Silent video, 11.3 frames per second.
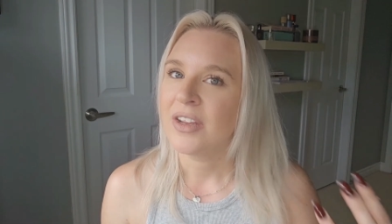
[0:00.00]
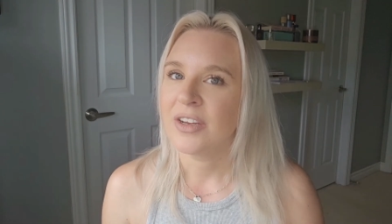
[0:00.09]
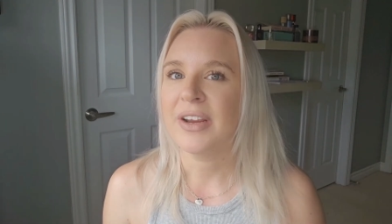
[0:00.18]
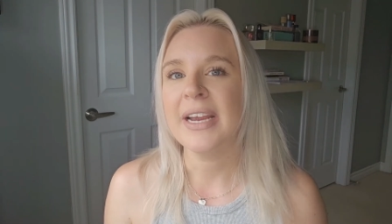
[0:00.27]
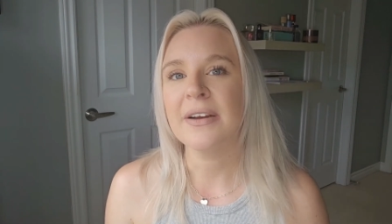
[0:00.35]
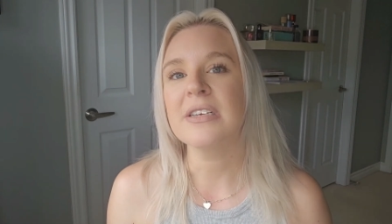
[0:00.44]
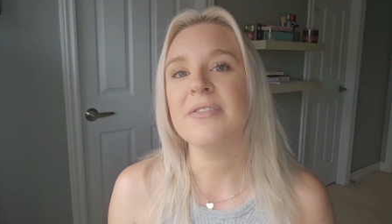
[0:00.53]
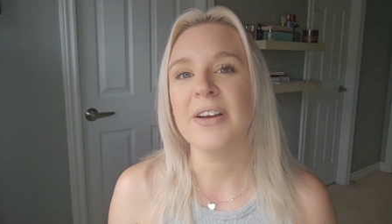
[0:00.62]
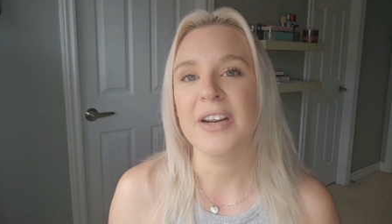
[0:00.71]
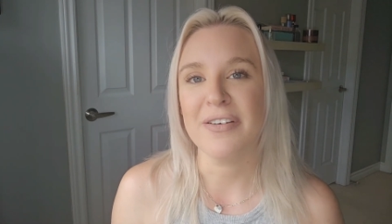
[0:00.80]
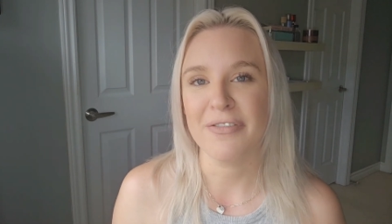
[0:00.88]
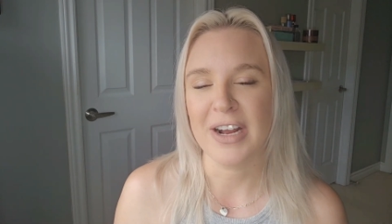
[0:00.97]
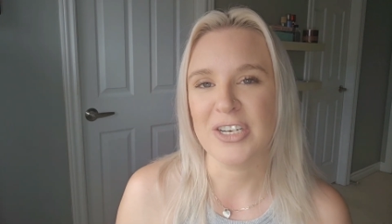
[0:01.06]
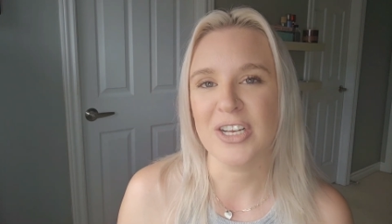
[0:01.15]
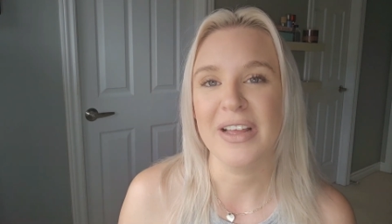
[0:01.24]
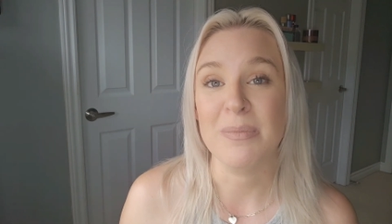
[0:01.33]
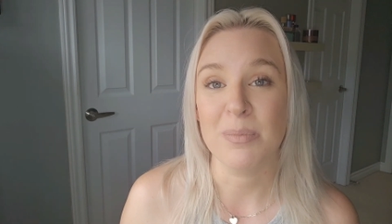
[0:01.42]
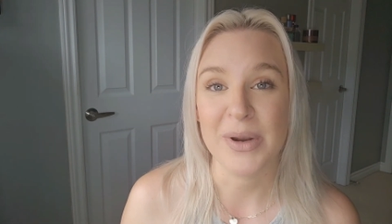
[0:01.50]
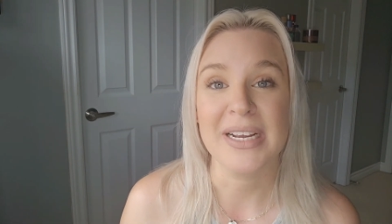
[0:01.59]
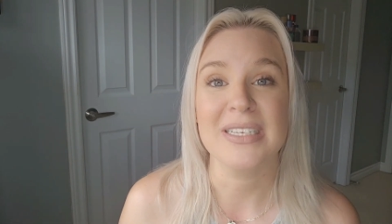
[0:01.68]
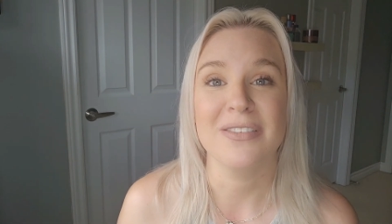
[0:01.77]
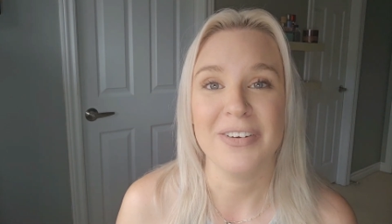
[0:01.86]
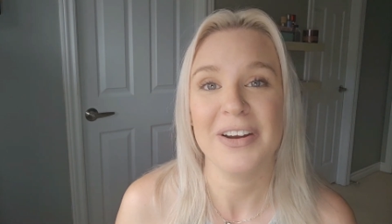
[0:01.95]
your hair is very fragile and
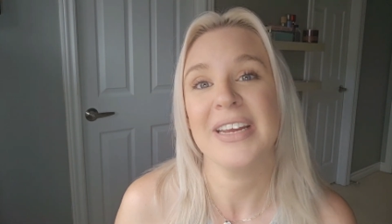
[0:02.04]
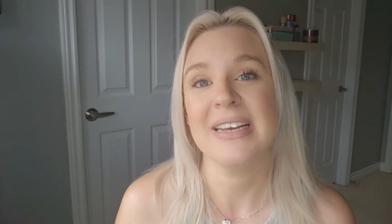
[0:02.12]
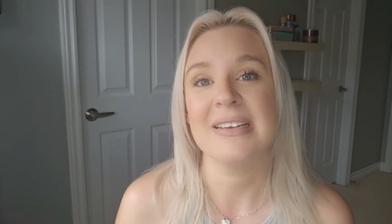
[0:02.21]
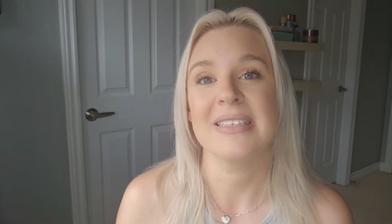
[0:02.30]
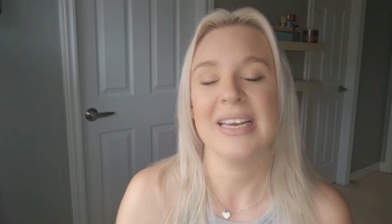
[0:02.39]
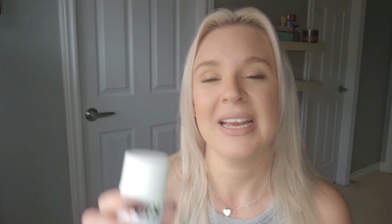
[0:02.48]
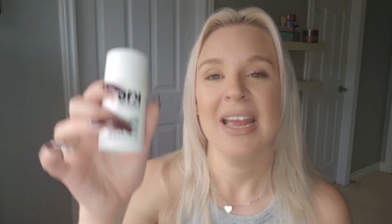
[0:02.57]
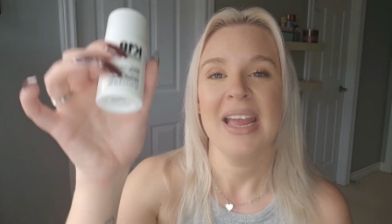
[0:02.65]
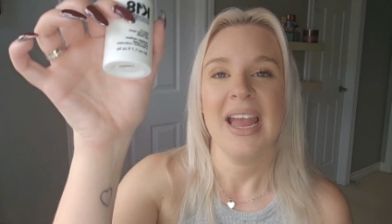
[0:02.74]
breaks very easily.